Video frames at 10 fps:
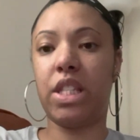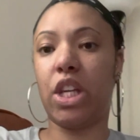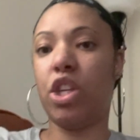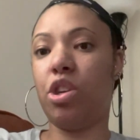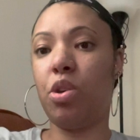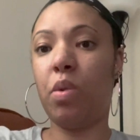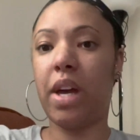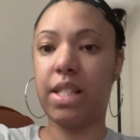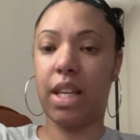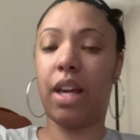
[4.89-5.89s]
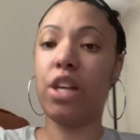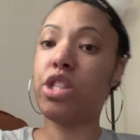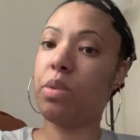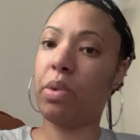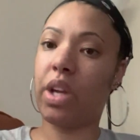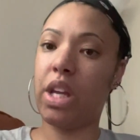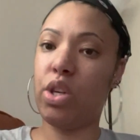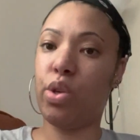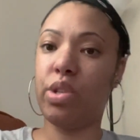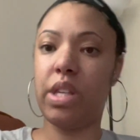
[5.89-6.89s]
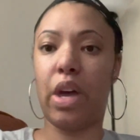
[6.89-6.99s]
that you as a customer can do to